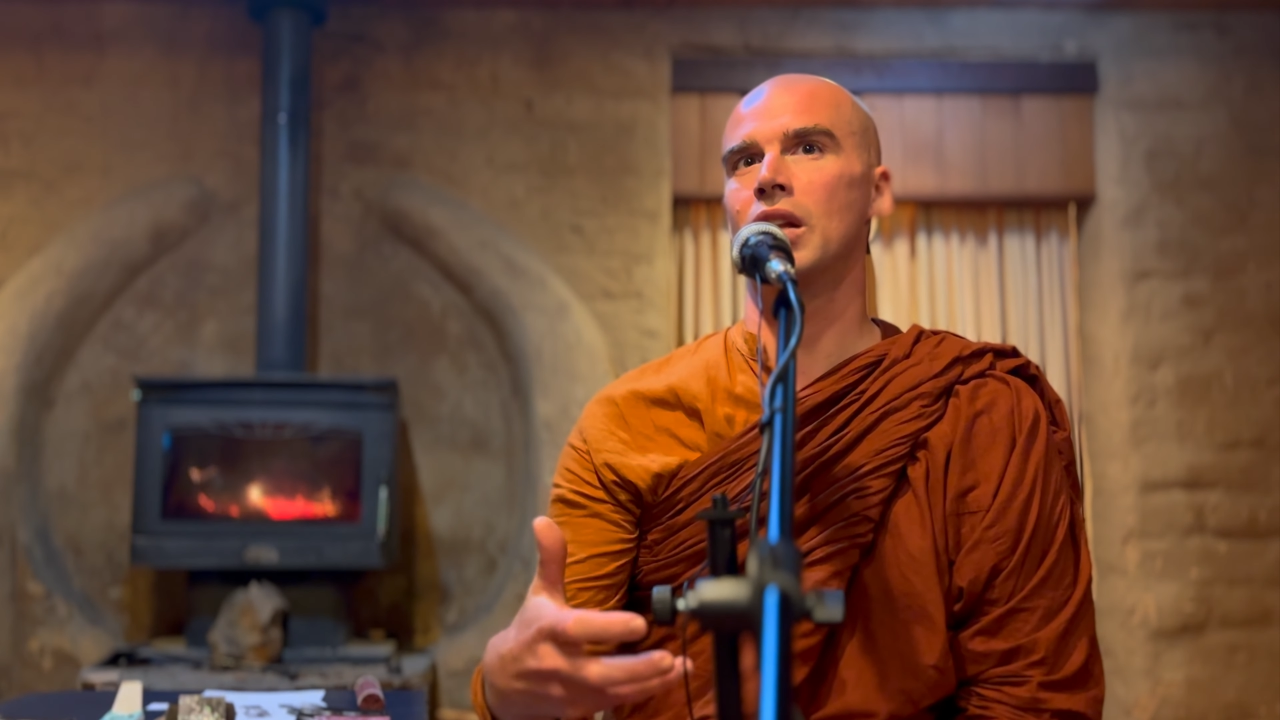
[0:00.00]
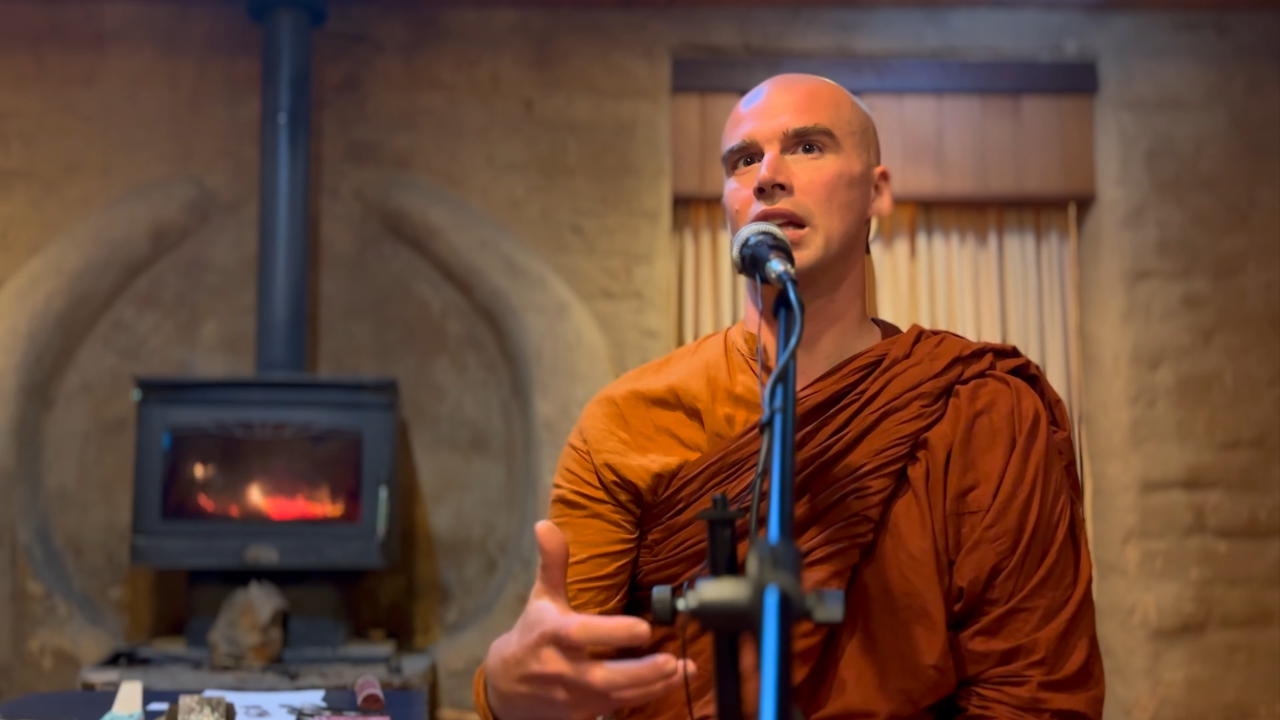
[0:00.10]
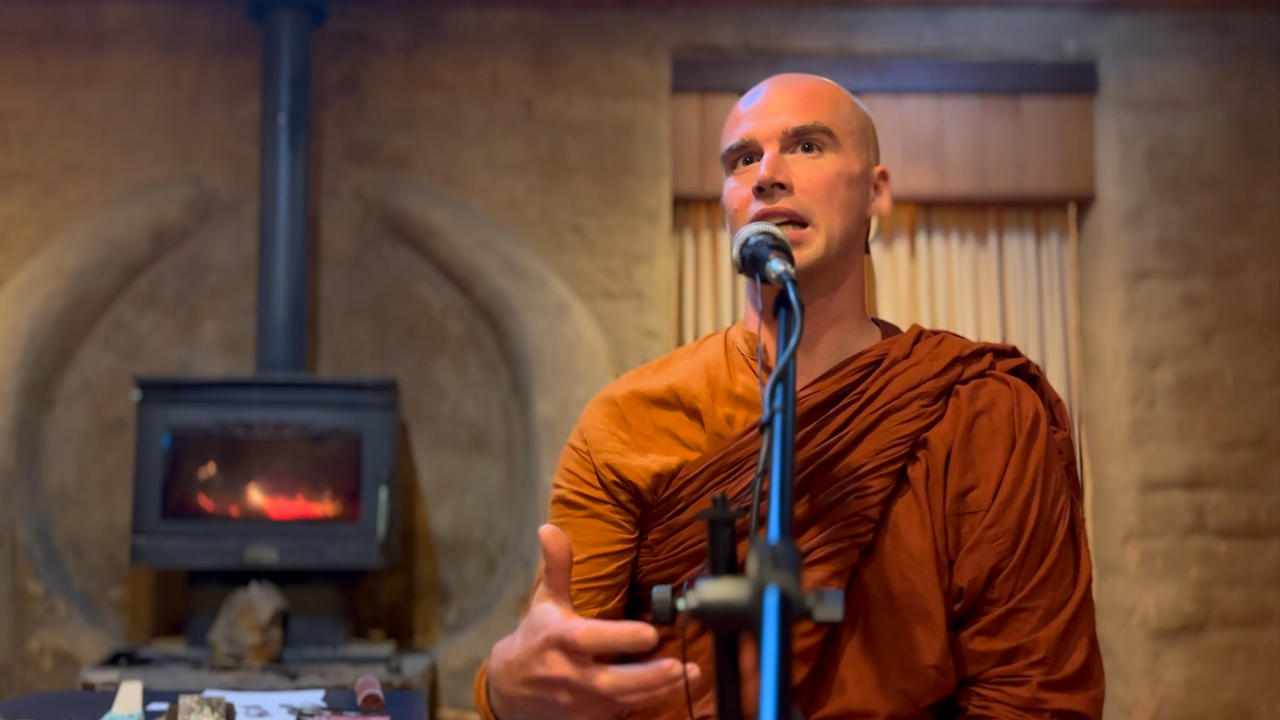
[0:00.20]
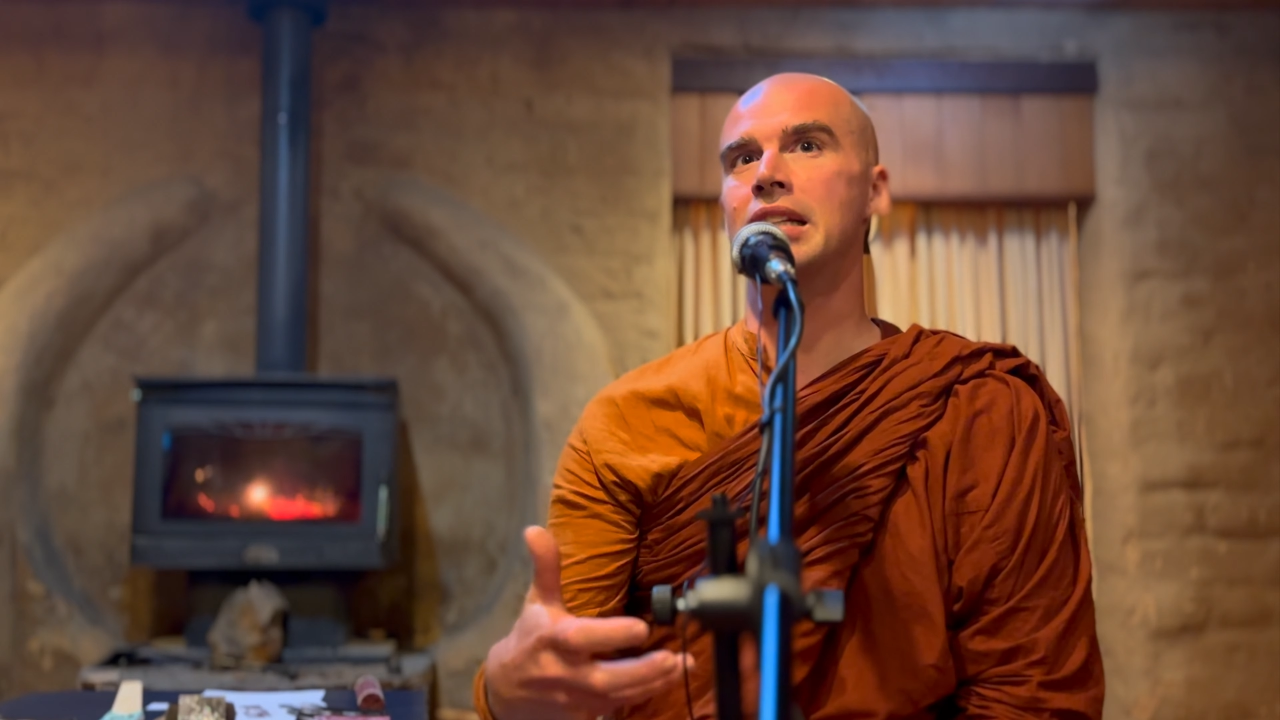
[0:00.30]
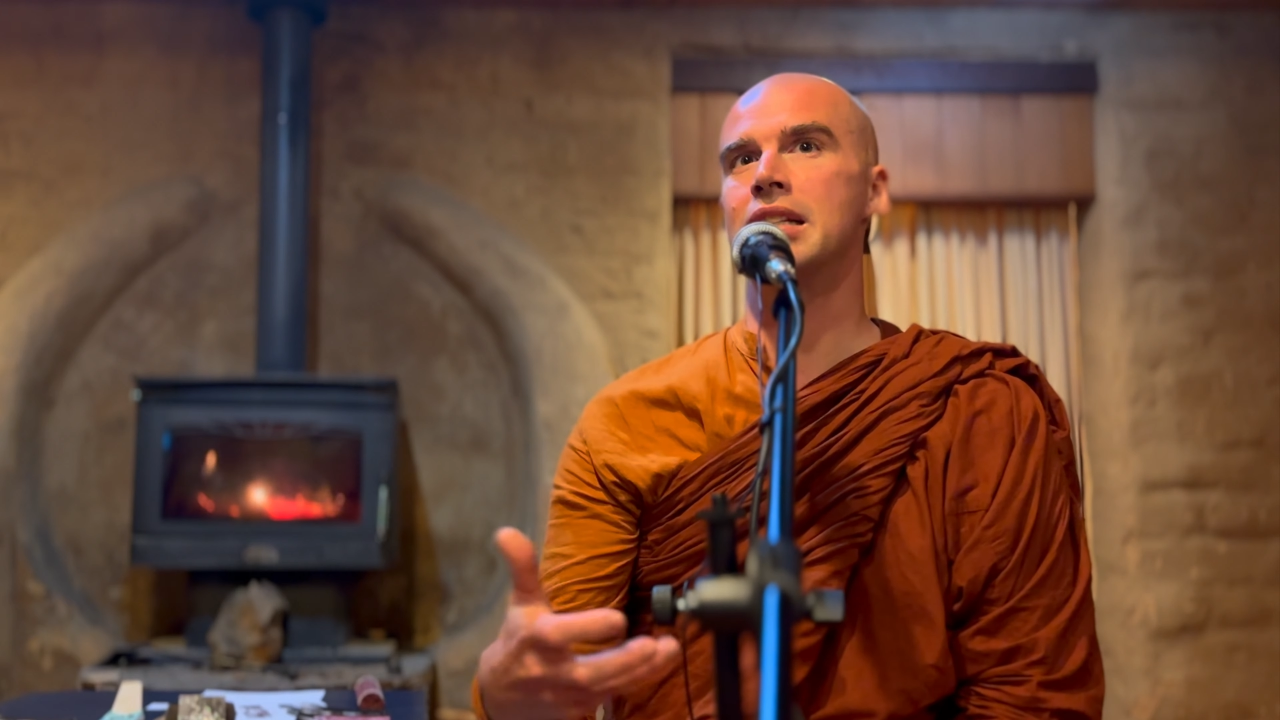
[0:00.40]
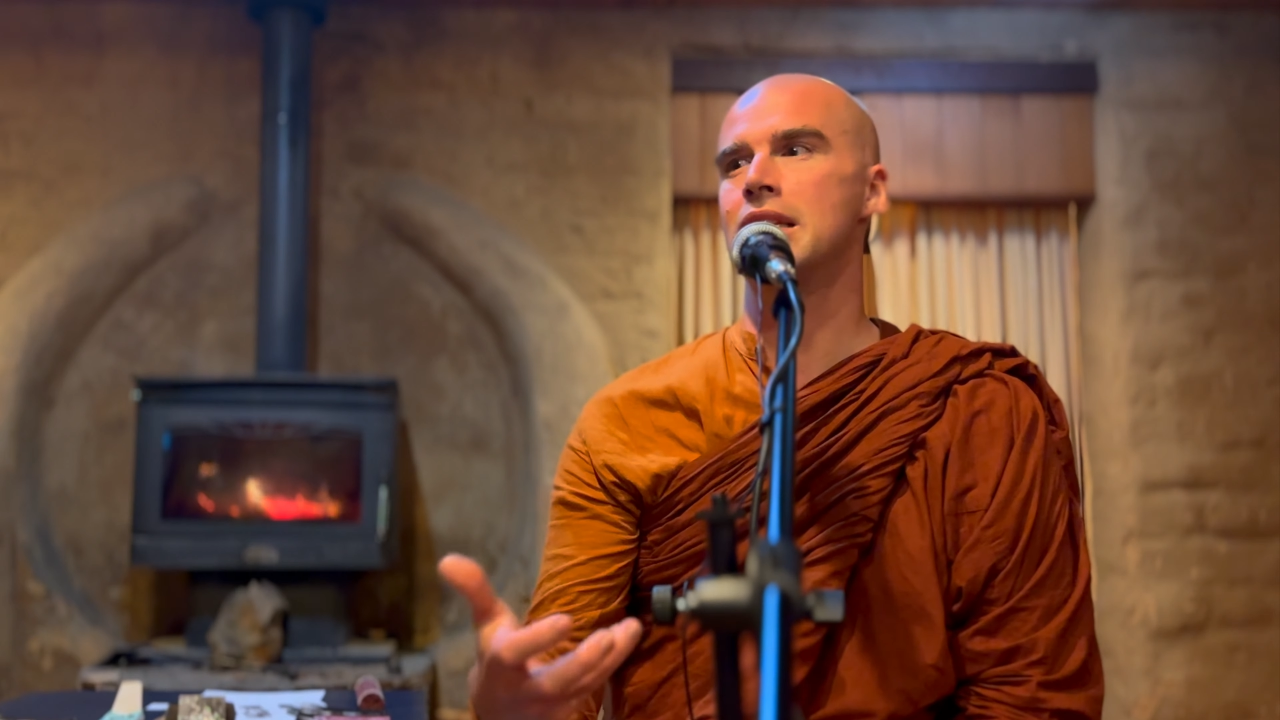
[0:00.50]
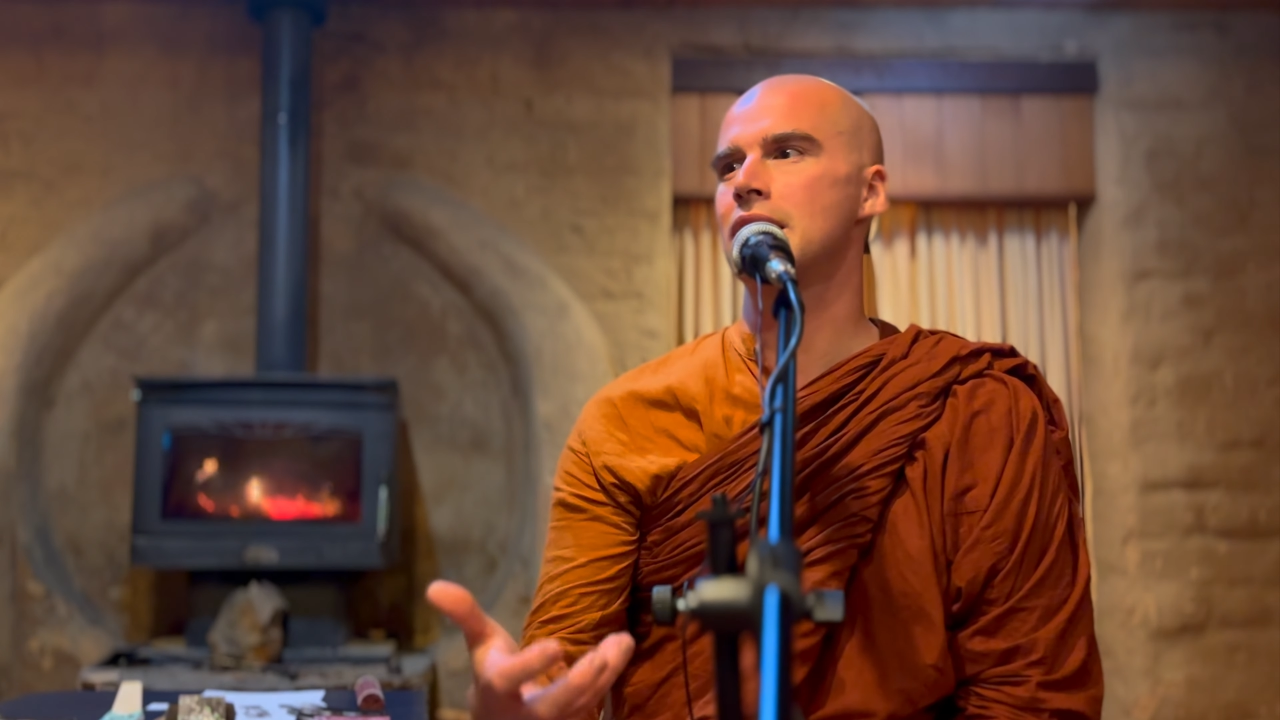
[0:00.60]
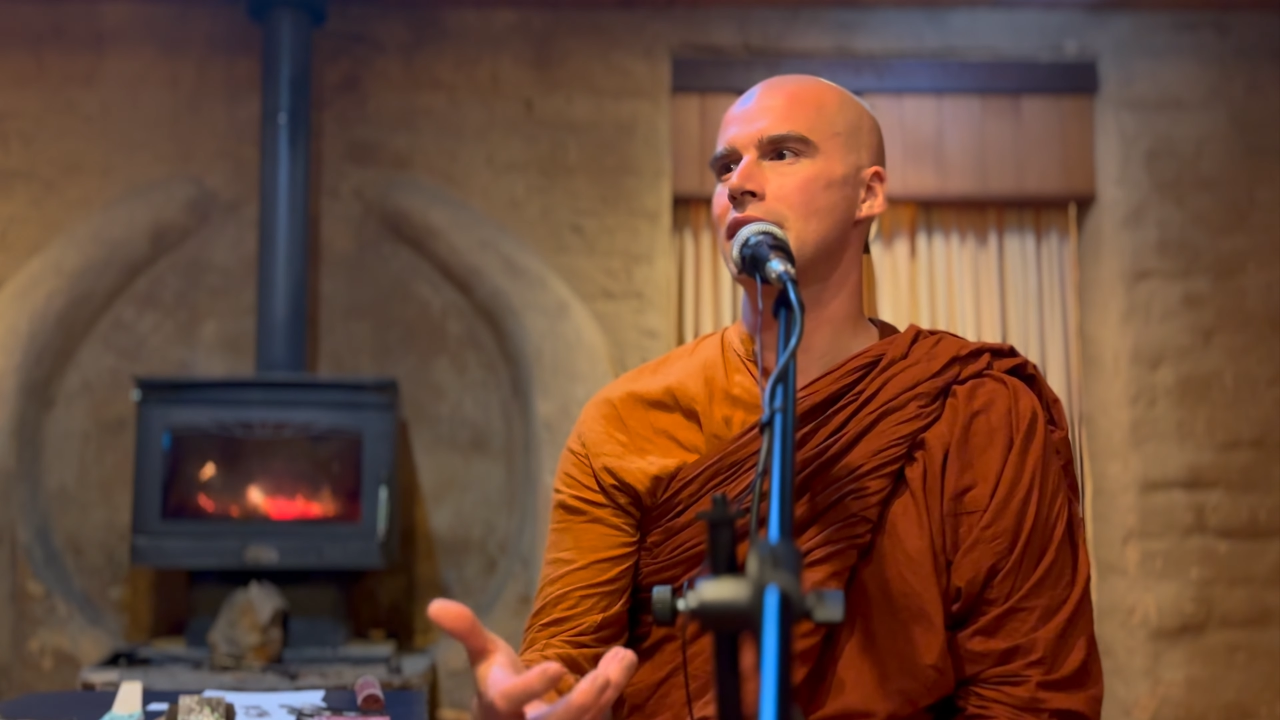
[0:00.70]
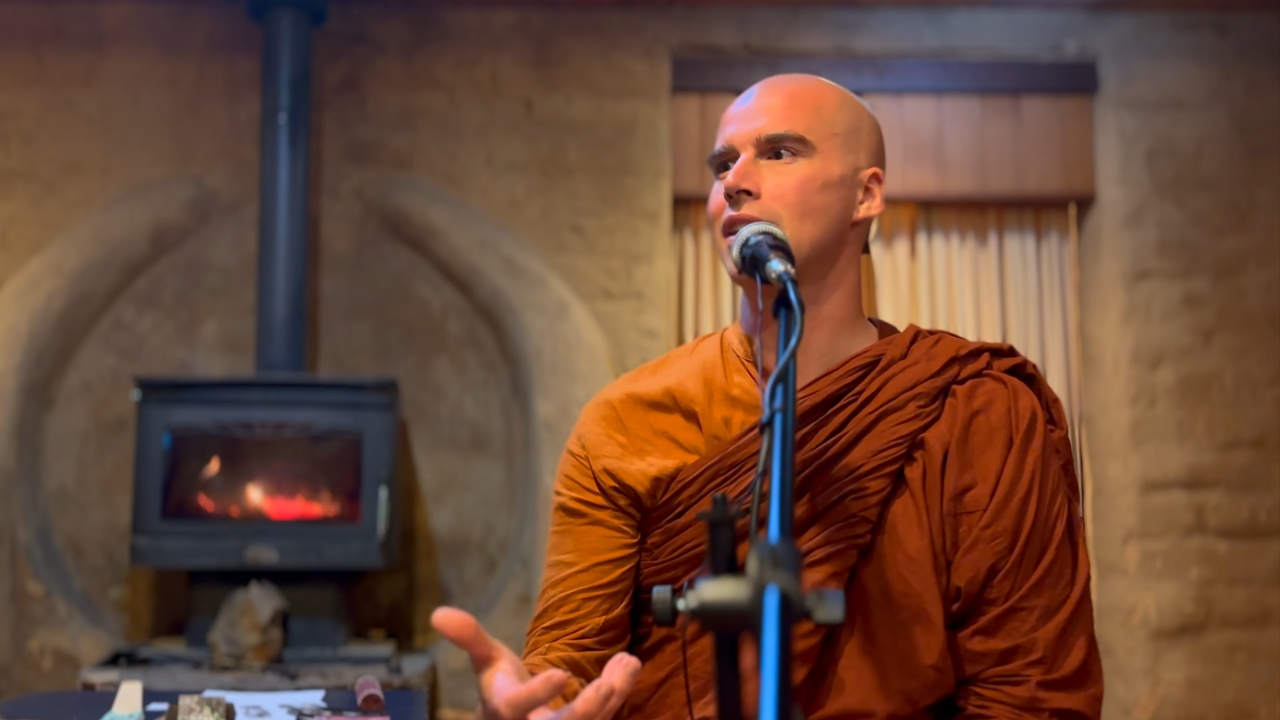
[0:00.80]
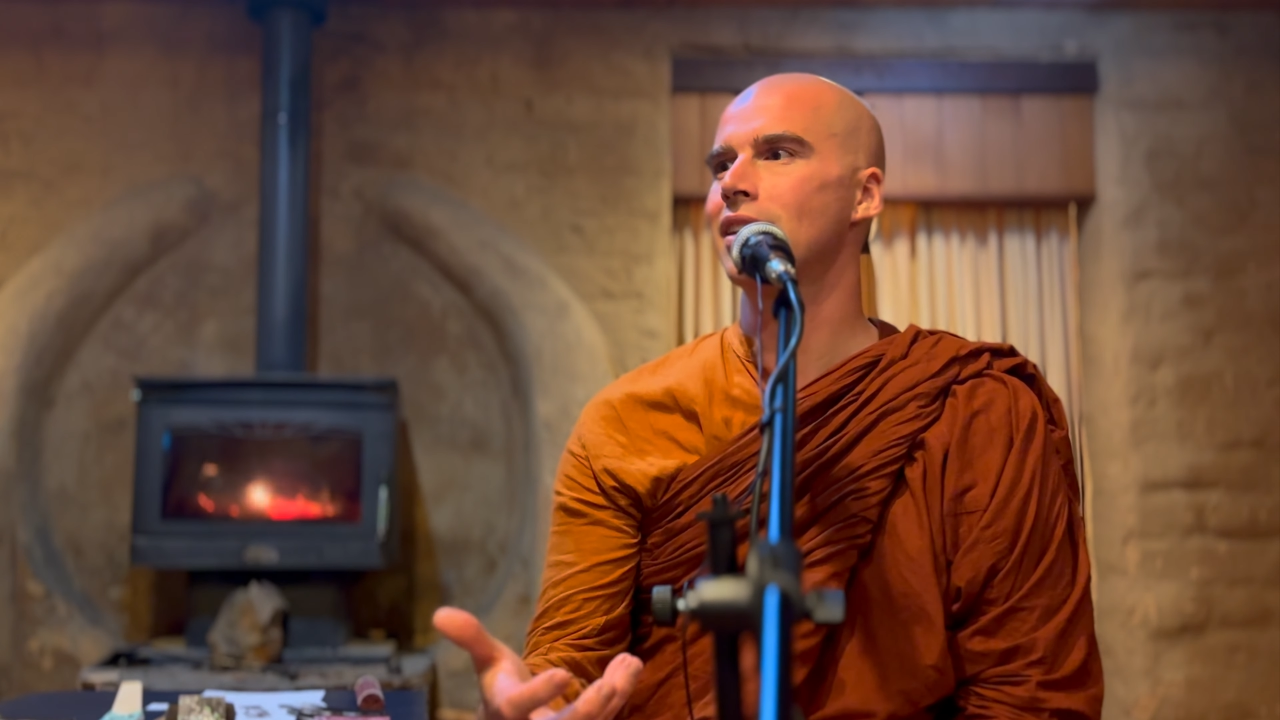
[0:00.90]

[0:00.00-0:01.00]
latency